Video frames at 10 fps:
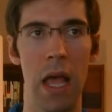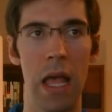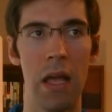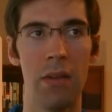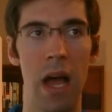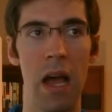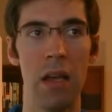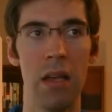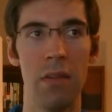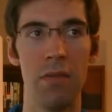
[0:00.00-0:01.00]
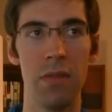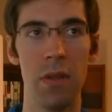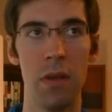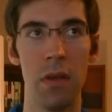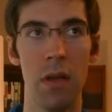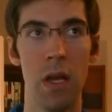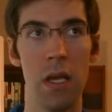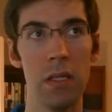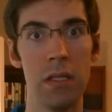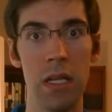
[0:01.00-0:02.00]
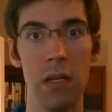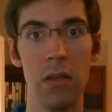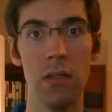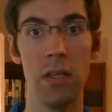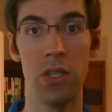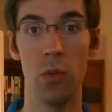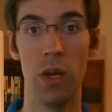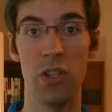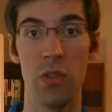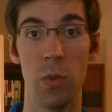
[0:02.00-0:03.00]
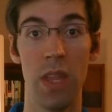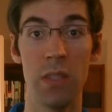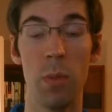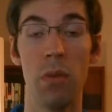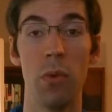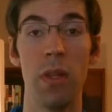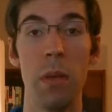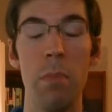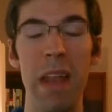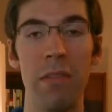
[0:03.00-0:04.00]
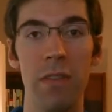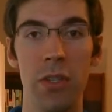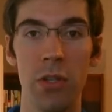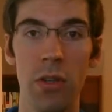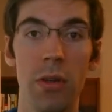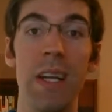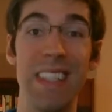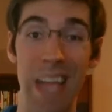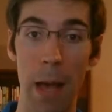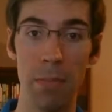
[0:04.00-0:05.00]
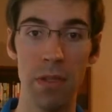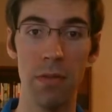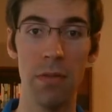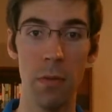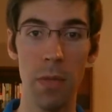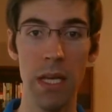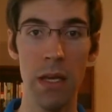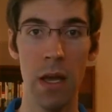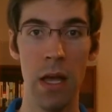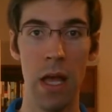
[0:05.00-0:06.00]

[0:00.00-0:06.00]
And I have seen situations where that's been really beneficial or adaptive for me,